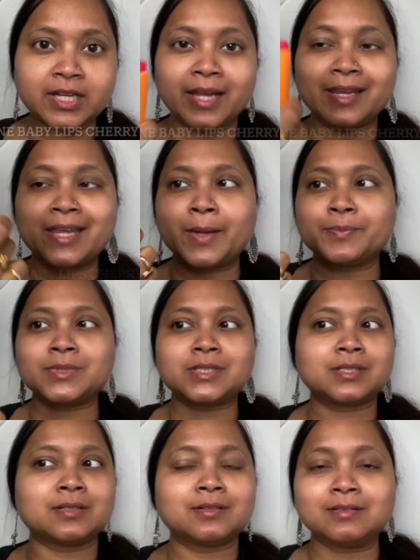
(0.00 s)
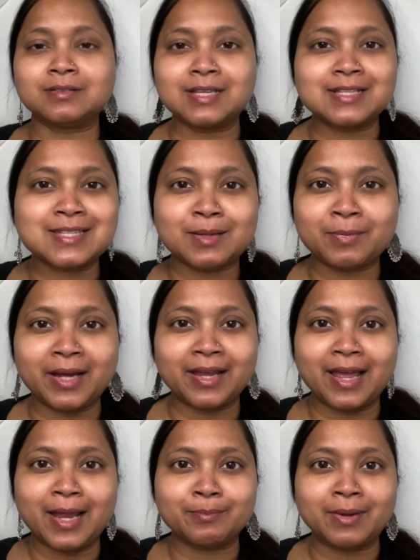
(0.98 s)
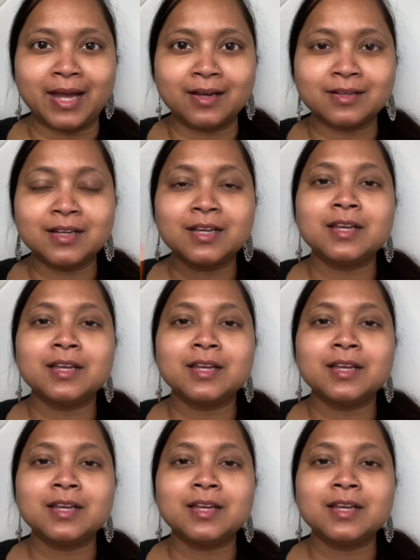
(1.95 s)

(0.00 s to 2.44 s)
I kept this in my handbag